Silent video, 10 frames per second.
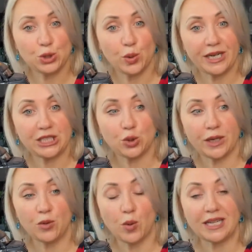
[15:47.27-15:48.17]
20,
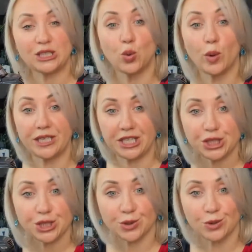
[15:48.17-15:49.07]
21,
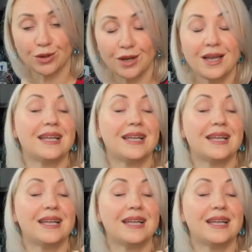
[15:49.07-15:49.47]
22,